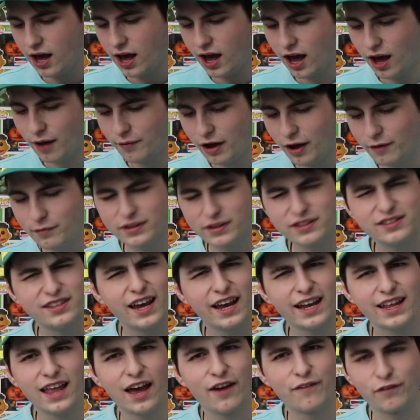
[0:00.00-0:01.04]
Uh, I've been
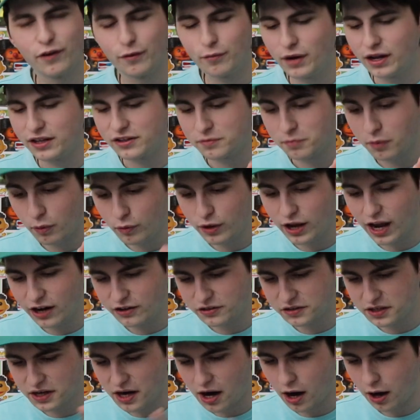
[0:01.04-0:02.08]
saying that for months, but we
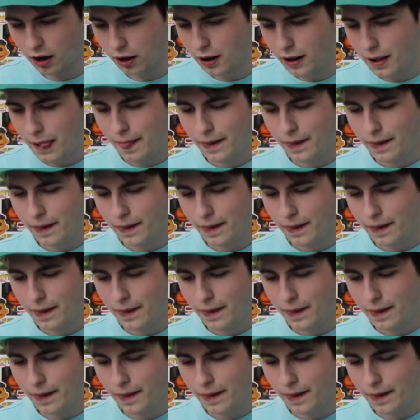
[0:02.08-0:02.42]
actually are.